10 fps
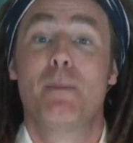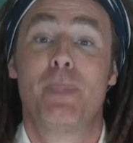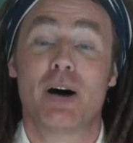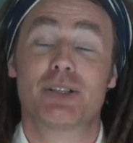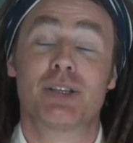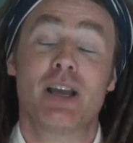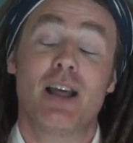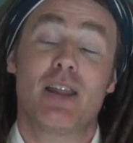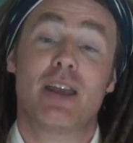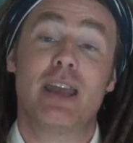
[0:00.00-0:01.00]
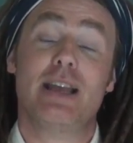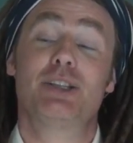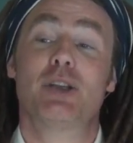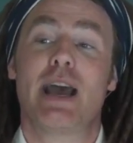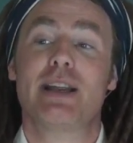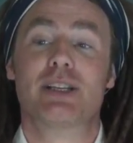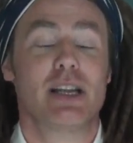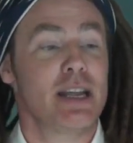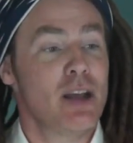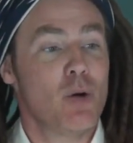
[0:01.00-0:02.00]
but the kids
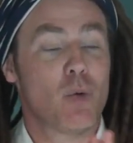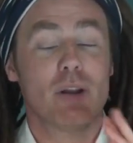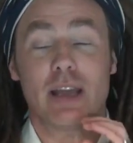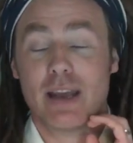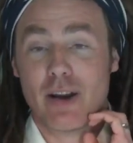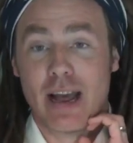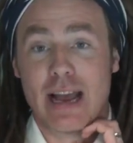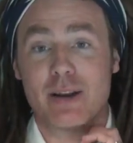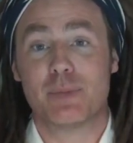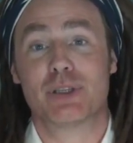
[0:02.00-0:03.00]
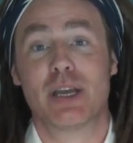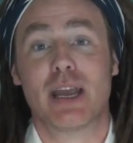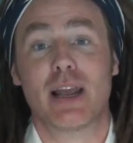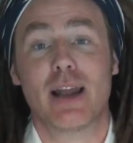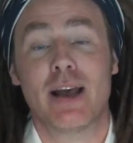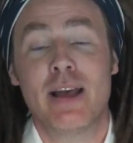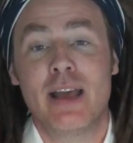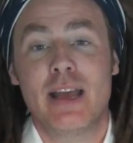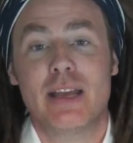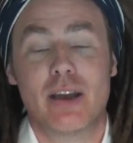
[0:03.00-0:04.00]
actually, one kid I had in particular,
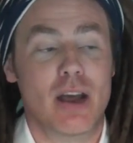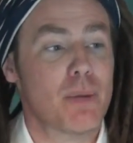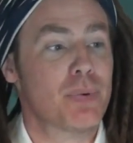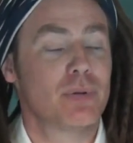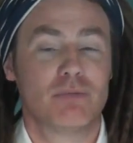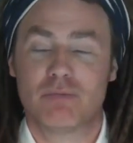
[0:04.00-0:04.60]
he got up